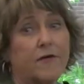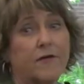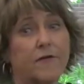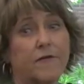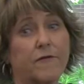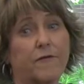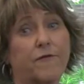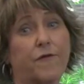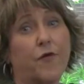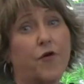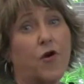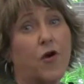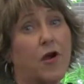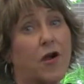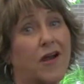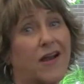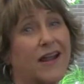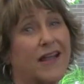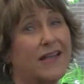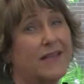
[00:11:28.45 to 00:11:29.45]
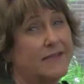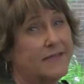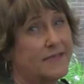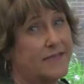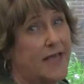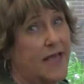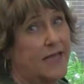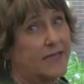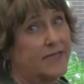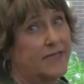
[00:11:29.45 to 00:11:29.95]
for is
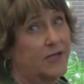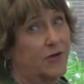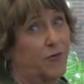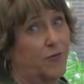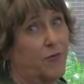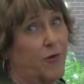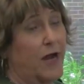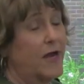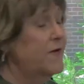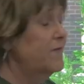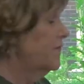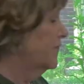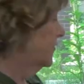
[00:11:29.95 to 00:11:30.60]
that deal right for